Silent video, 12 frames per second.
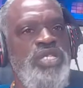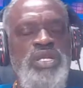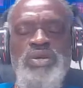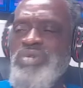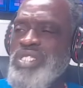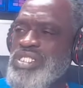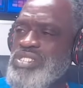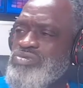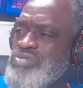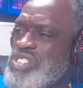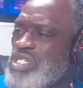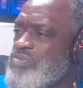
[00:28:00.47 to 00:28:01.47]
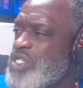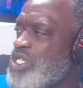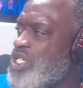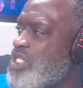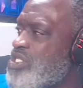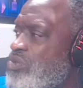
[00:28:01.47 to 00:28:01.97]
what does Ujima
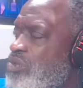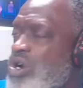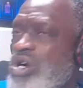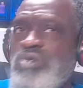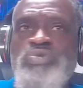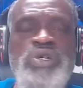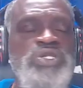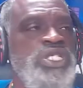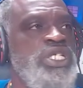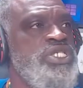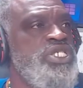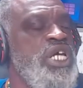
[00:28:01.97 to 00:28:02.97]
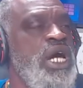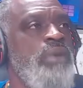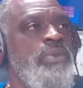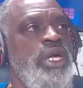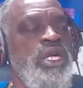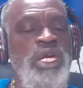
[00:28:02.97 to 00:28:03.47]
need to work in
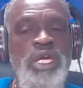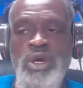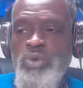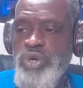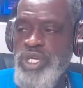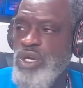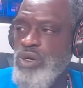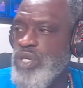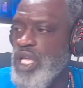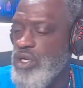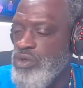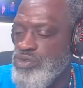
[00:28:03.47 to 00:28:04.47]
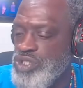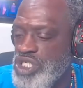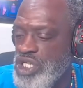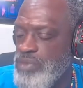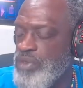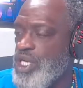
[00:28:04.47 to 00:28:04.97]
Giame, we know that
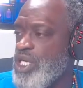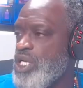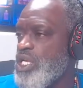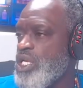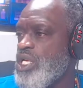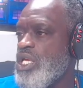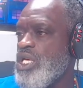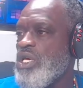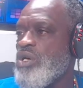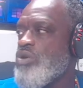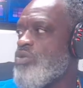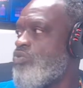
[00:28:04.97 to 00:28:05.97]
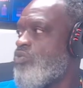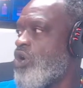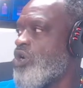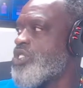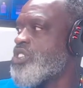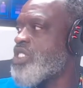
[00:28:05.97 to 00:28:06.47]
Ujima
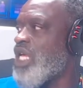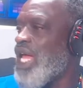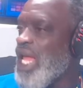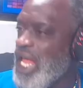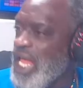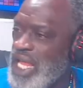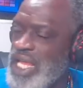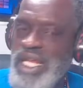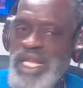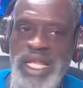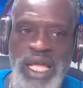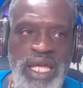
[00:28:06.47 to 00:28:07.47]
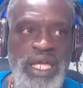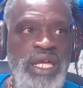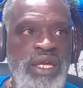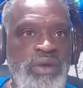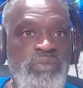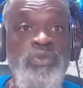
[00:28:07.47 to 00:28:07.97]
works hand in eh,
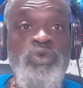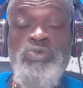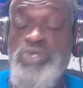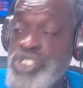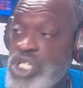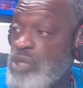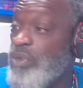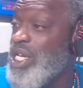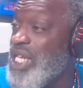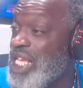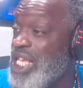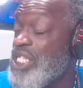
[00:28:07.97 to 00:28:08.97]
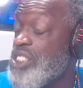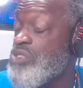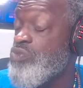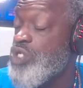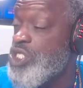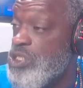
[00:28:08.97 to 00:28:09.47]
Ujima needs
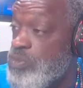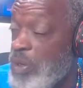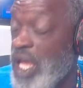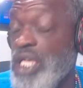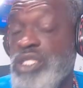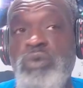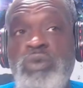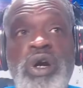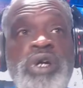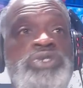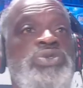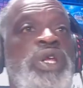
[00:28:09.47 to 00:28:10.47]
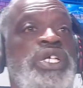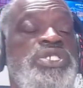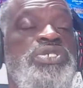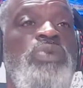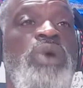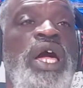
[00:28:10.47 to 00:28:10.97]
respect to work. So this
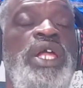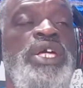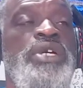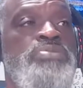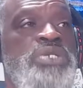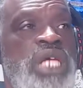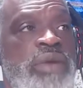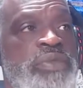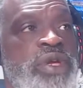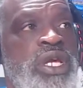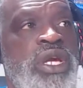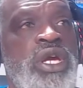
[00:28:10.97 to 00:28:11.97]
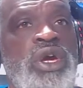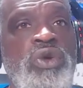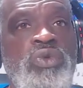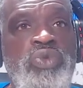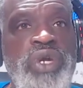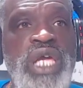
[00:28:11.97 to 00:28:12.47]
is why in M7
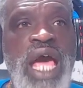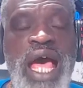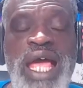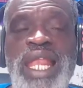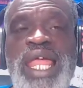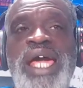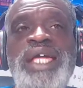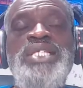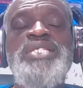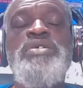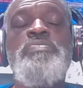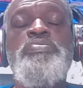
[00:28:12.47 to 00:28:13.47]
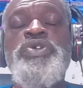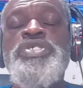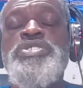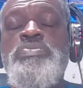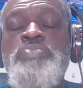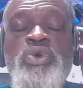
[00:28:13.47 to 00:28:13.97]
we highlight the
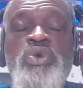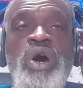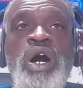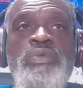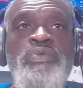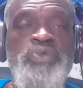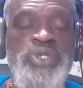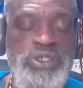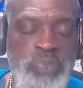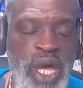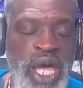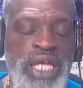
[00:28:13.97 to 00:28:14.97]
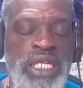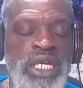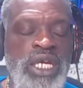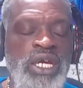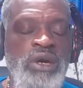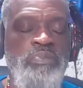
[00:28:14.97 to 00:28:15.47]
principle of respect.
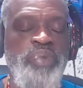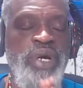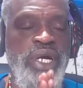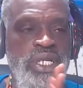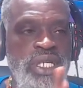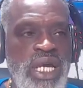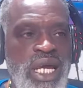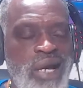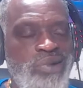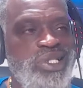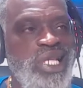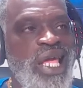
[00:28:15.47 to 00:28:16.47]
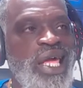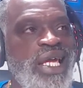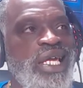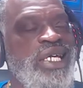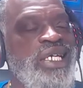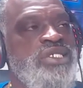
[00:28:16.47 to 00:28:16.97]
But I was
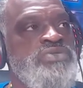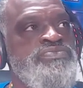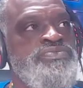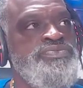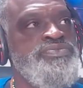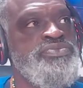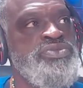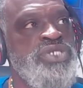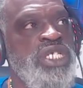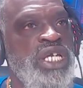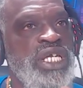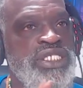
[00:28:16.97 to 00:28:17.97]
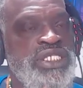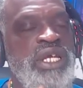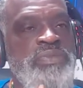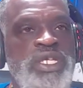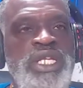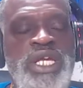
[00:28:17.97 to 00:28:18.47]
like,
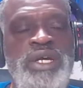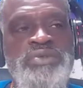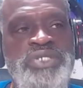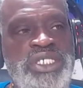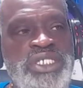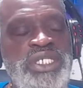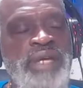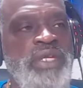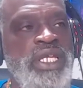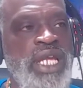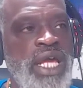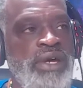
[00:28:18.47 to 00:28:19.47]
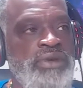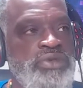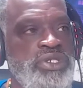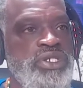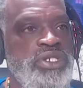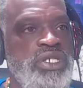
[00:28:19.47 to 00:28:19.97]
something else. It's something
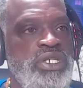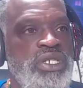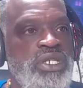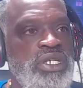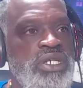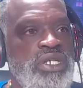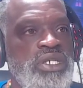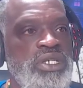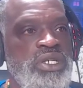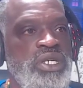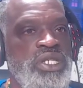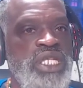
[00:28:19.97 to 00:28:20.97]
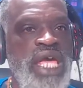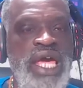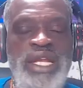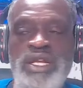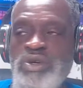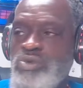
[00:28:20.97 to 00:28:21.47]
else that
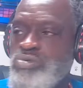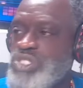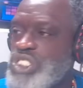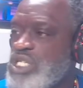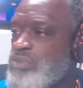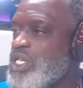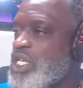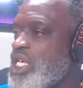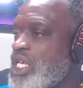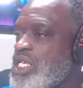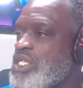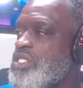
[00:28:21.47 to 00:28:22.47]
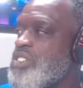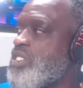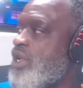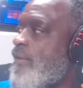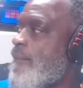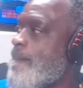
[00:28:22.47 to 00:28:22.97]
Ujima needs.
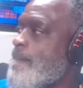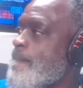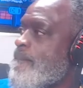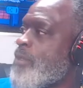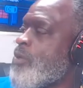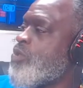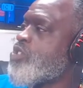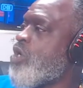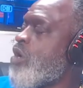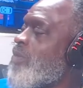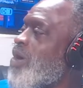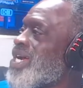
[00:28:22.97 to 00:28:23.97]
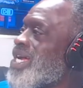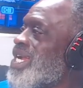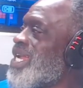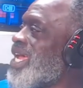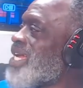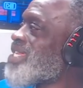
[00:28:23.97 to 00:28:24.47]
We're talking about
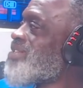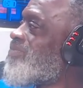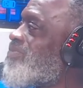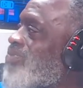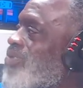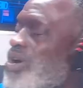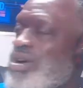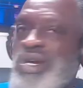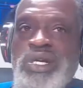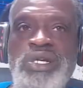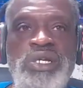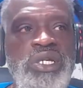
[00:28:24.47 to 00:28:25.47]
collective work.